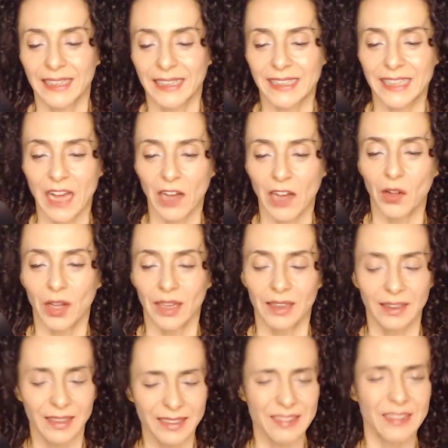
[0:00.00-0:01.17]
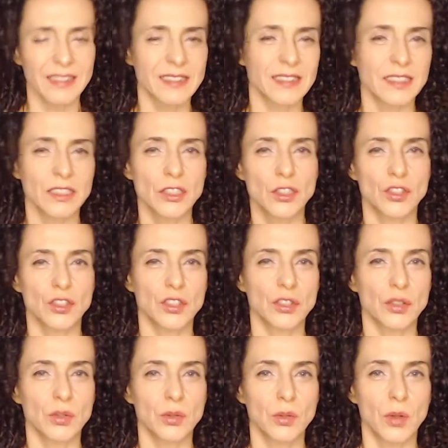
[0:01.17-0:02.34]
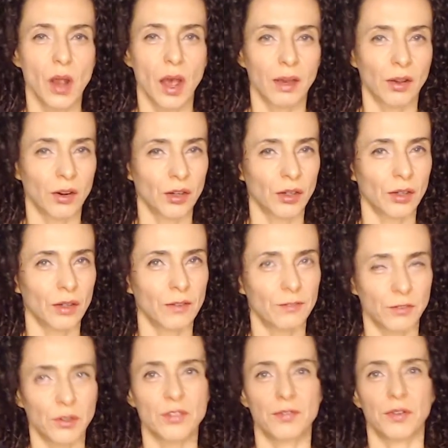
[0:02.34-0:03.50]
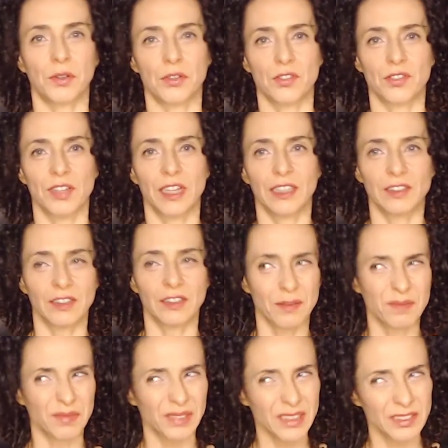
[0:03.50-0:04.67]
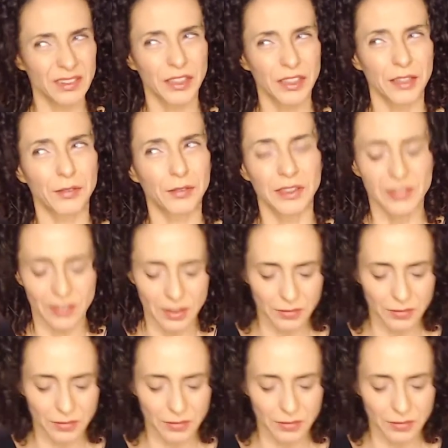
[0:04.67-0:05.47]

Now, let's listen to her first verse and listen carefully and see if